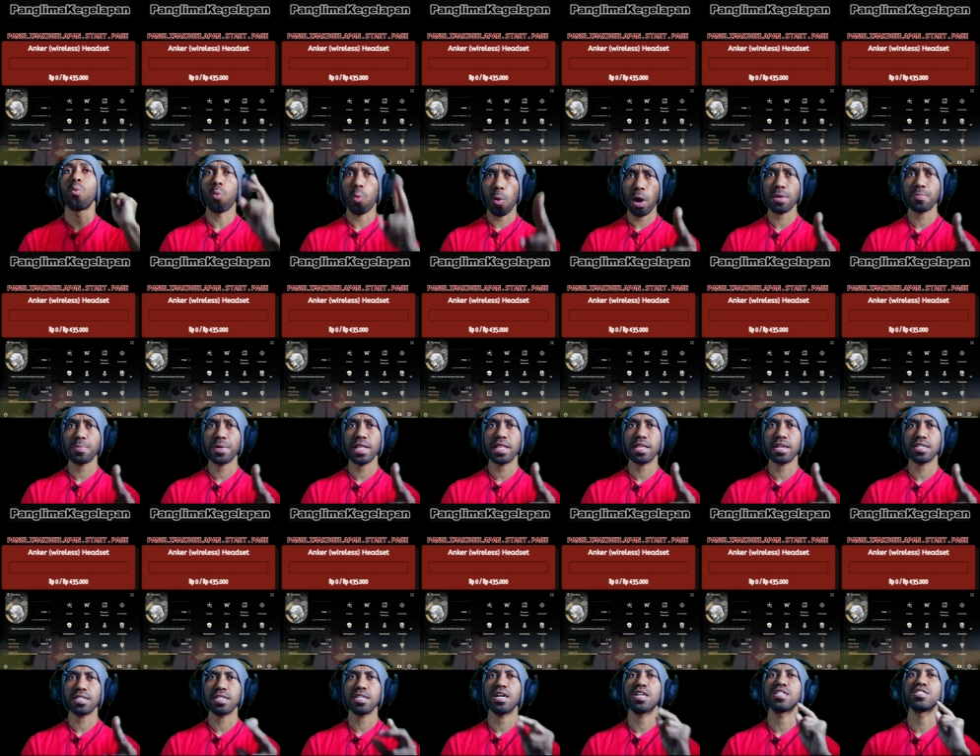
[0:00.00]
1
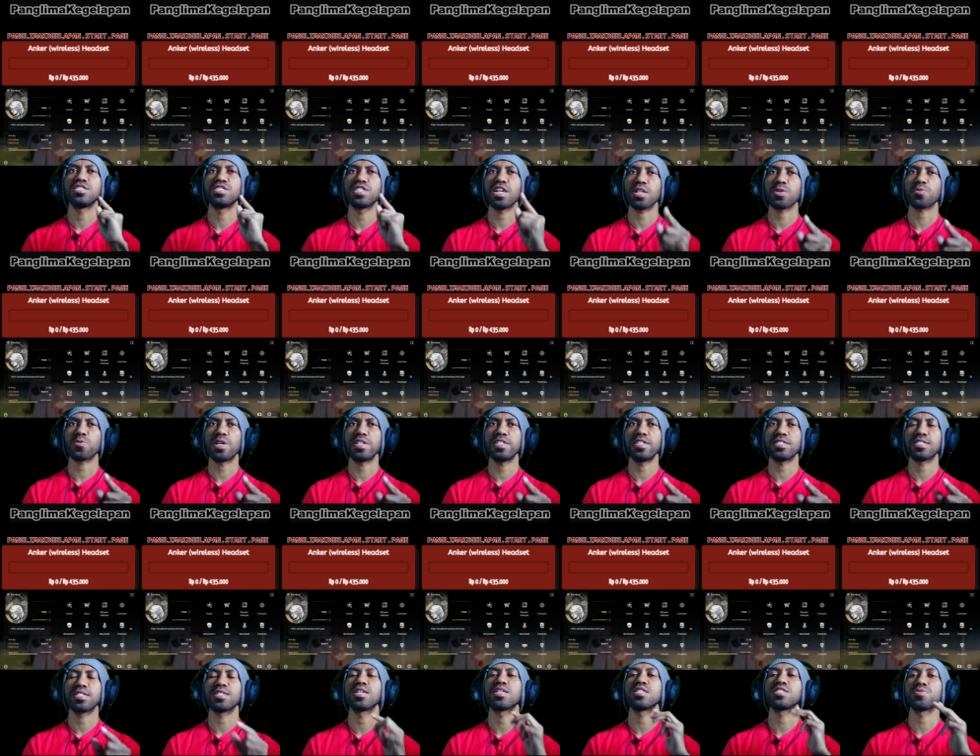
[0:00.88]
million Shell
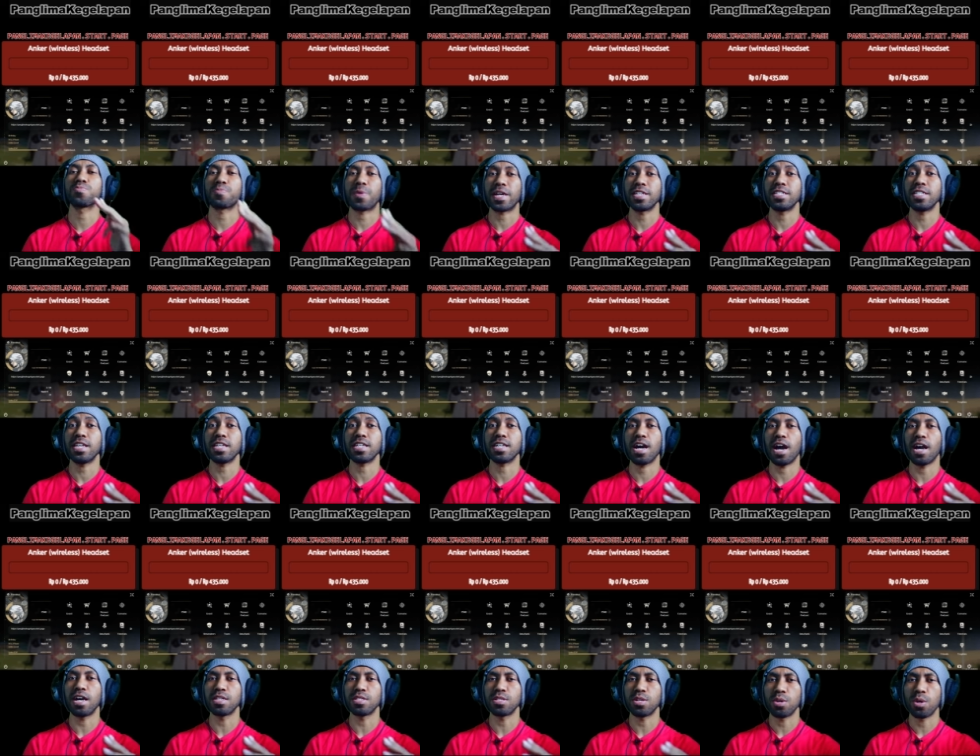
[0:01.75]
Credit Spending
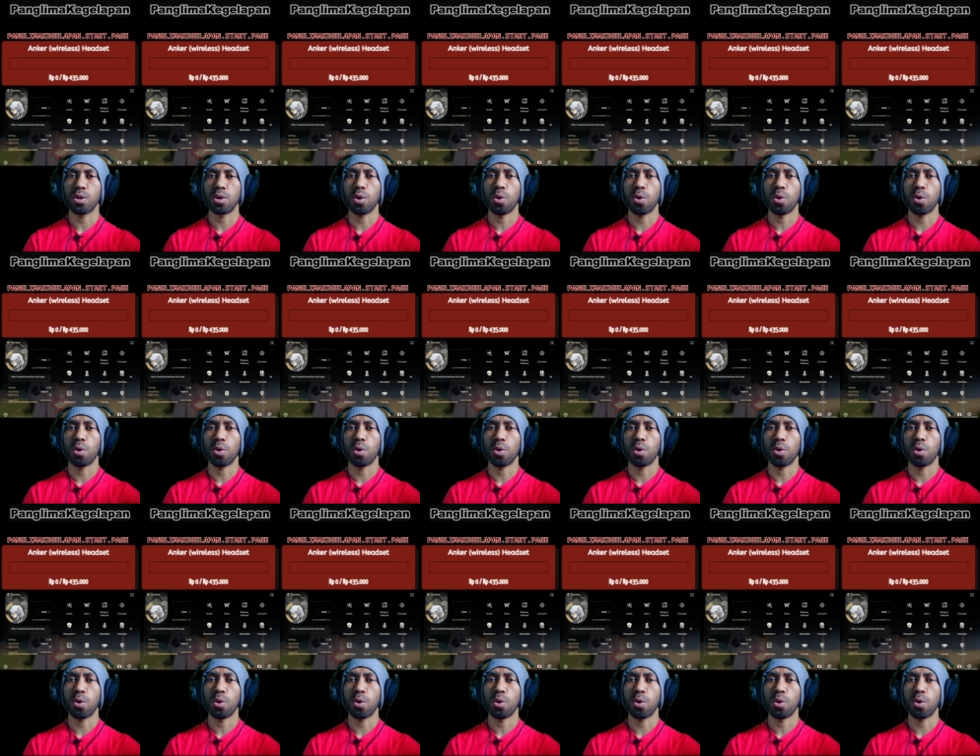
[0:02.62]
Guide